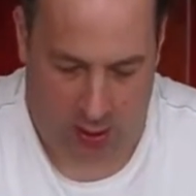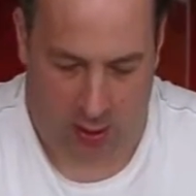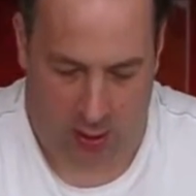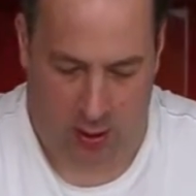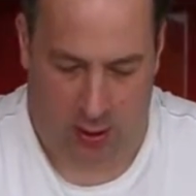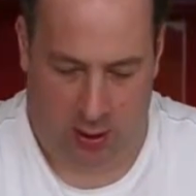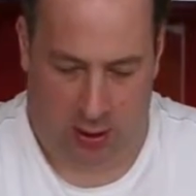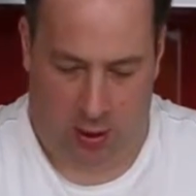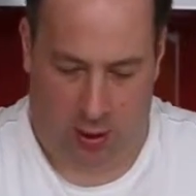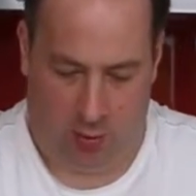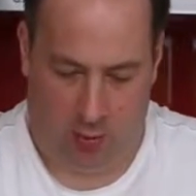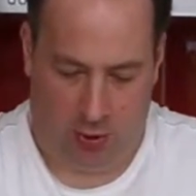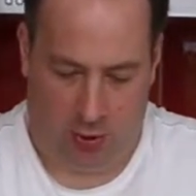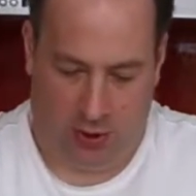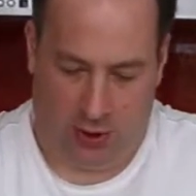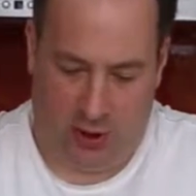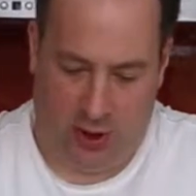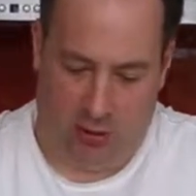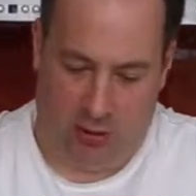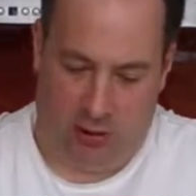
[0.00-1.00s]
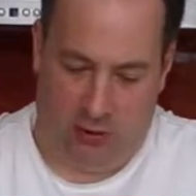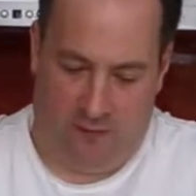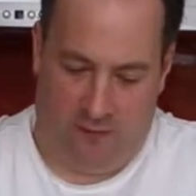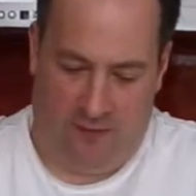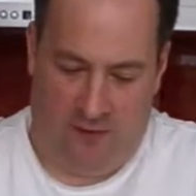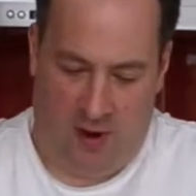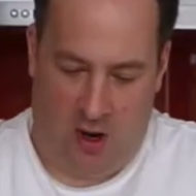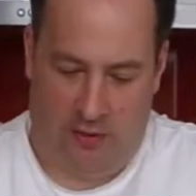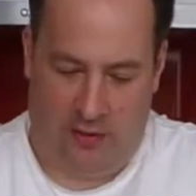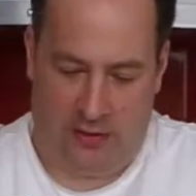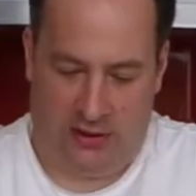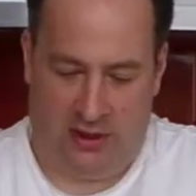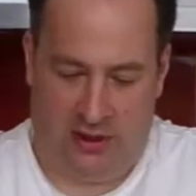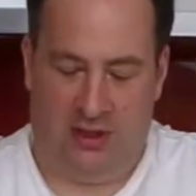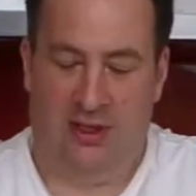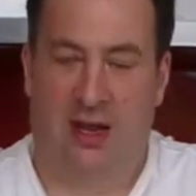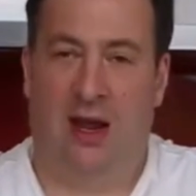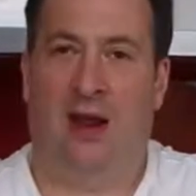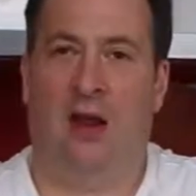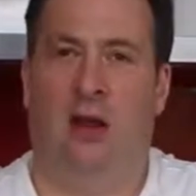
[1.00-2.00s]
You don't want to go so far as to
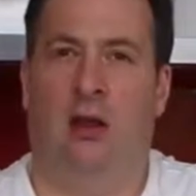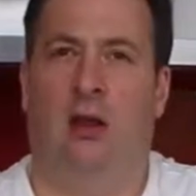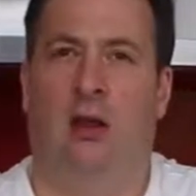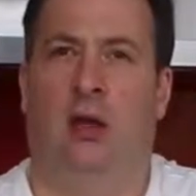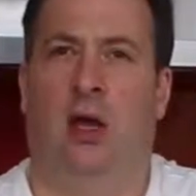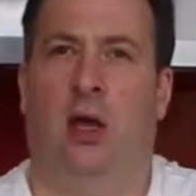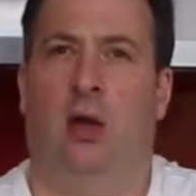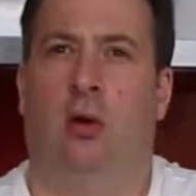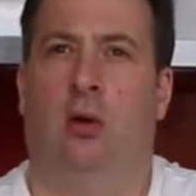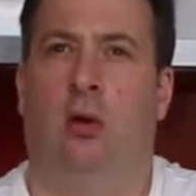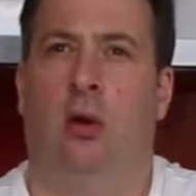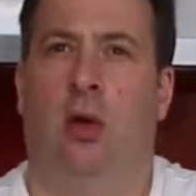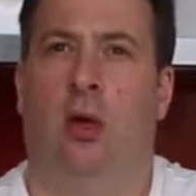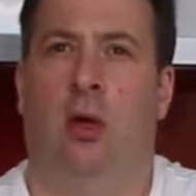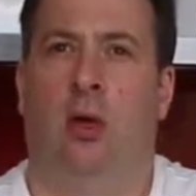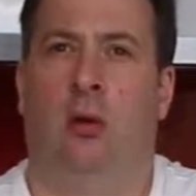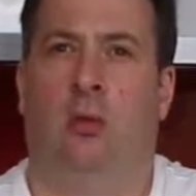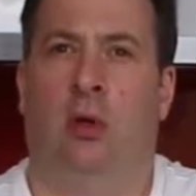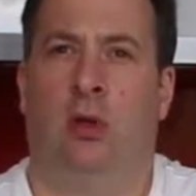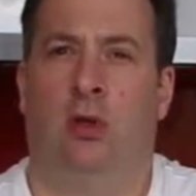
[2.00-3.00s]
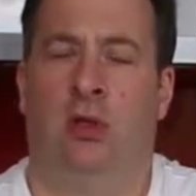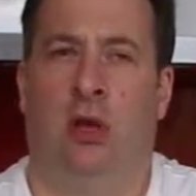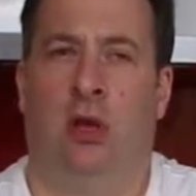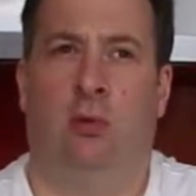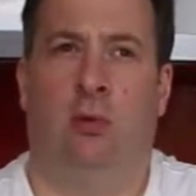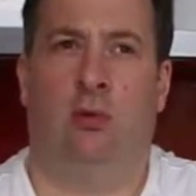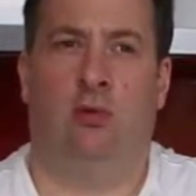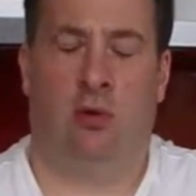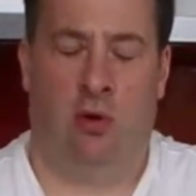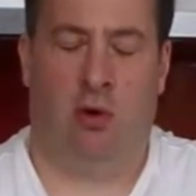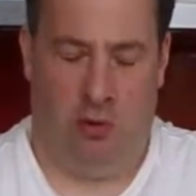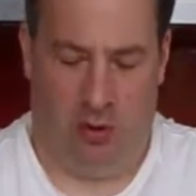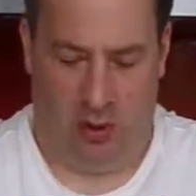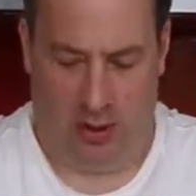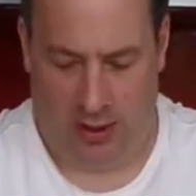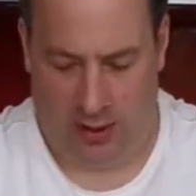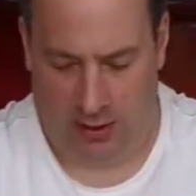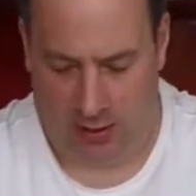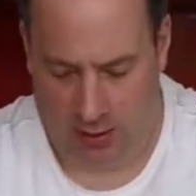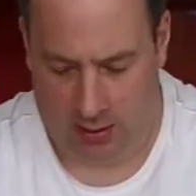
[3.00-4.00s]
tear the dough, because that would ruin
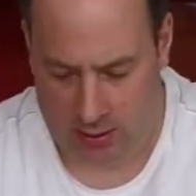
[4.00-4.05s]
it.